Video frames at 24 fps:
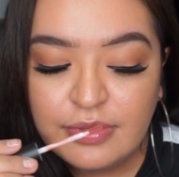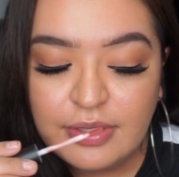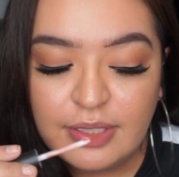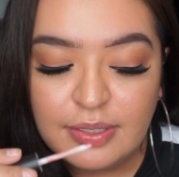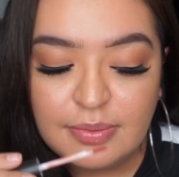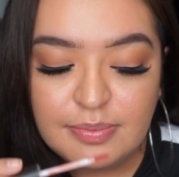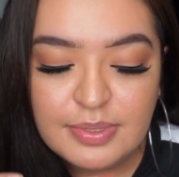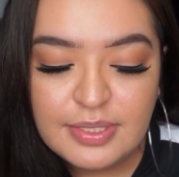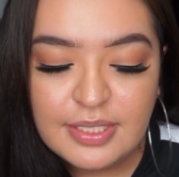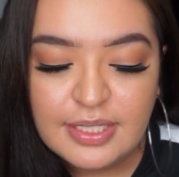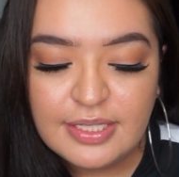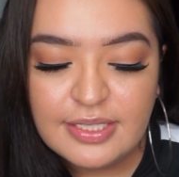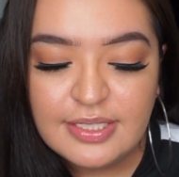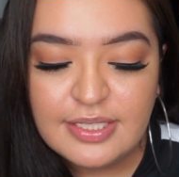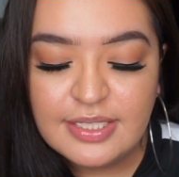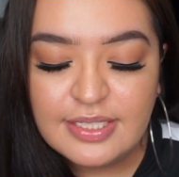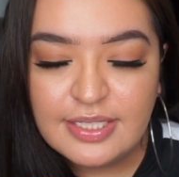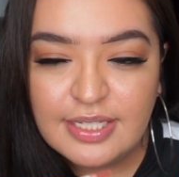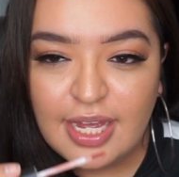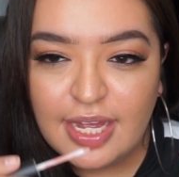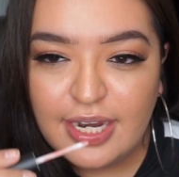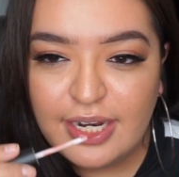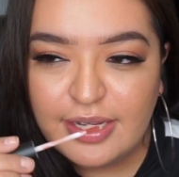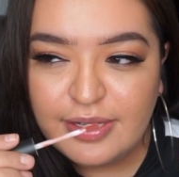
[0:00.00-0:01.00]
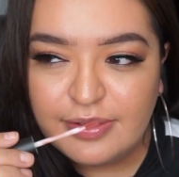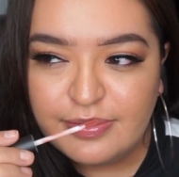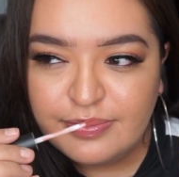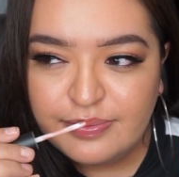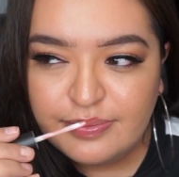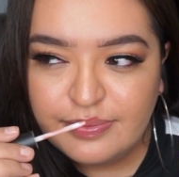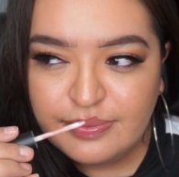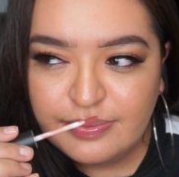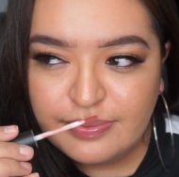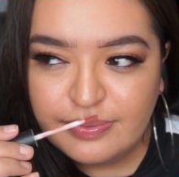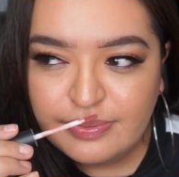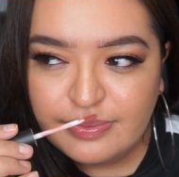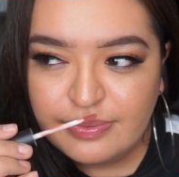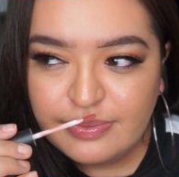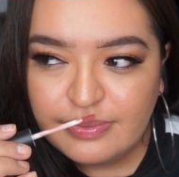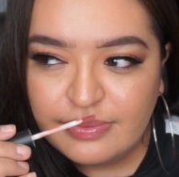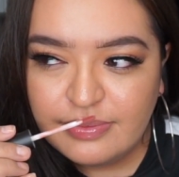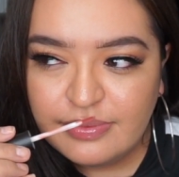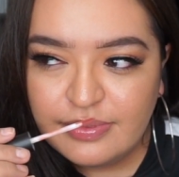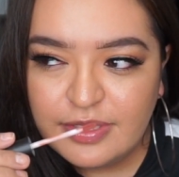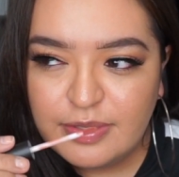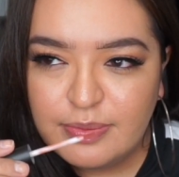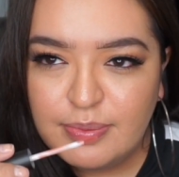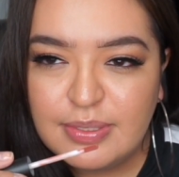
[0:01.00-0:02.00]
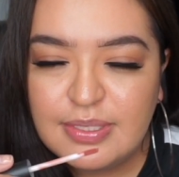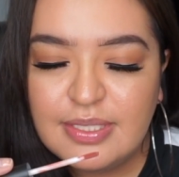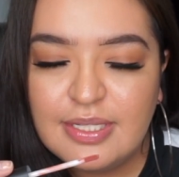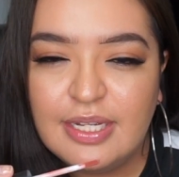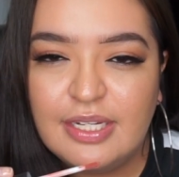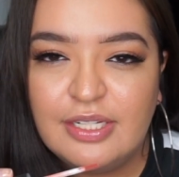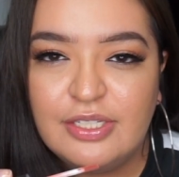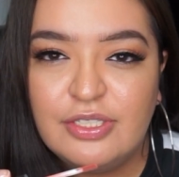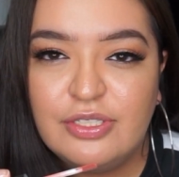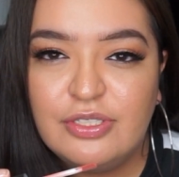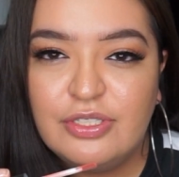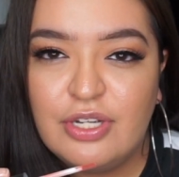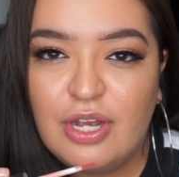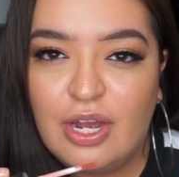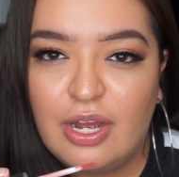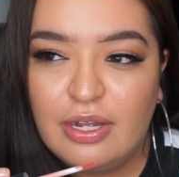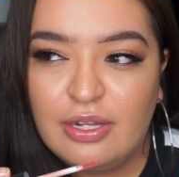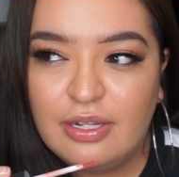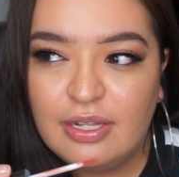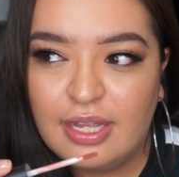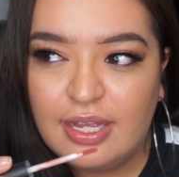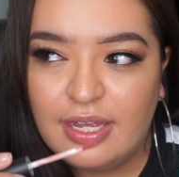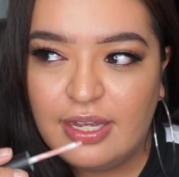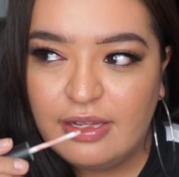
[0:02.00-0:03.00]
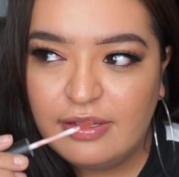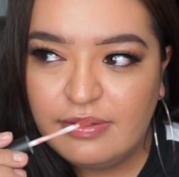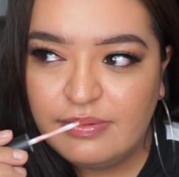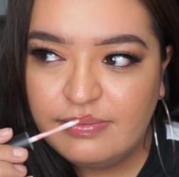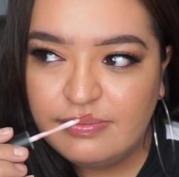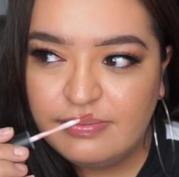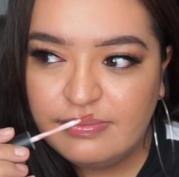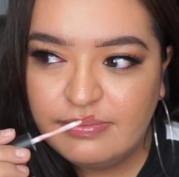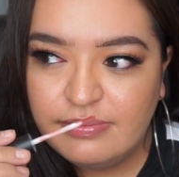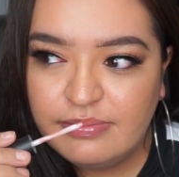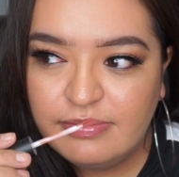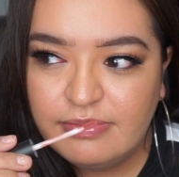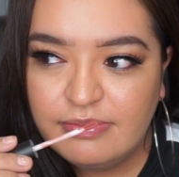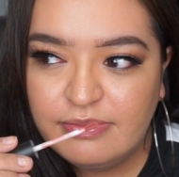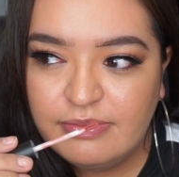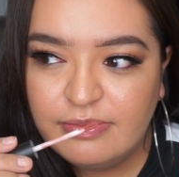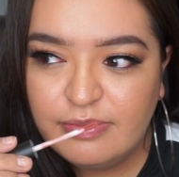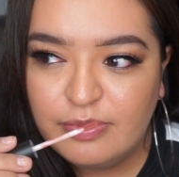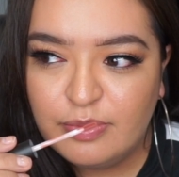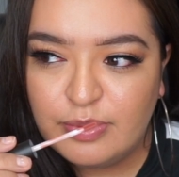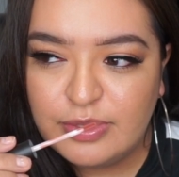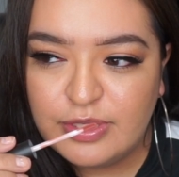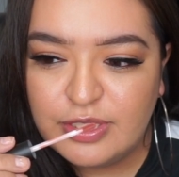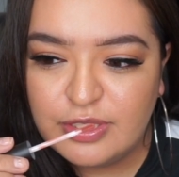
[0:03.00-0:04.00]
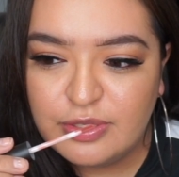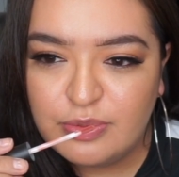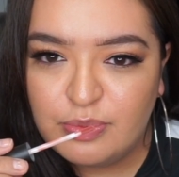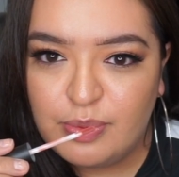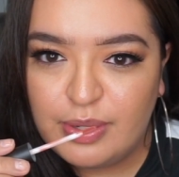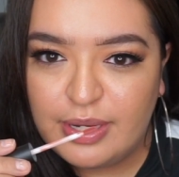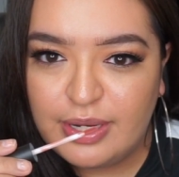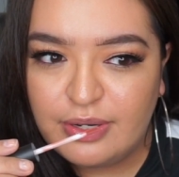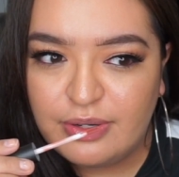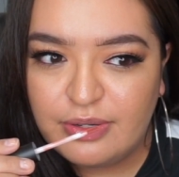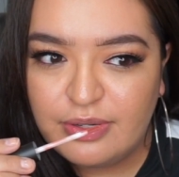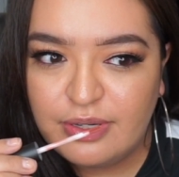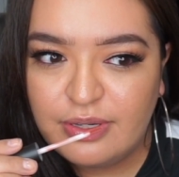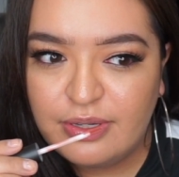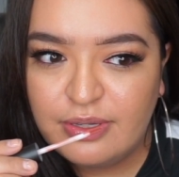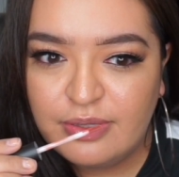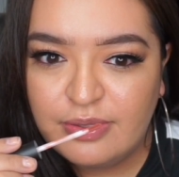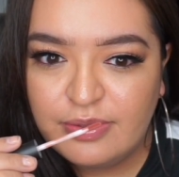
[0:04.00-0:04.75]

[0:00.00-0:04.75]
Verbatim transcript: lipsticks. This kind of smells like chocolate, which is weird.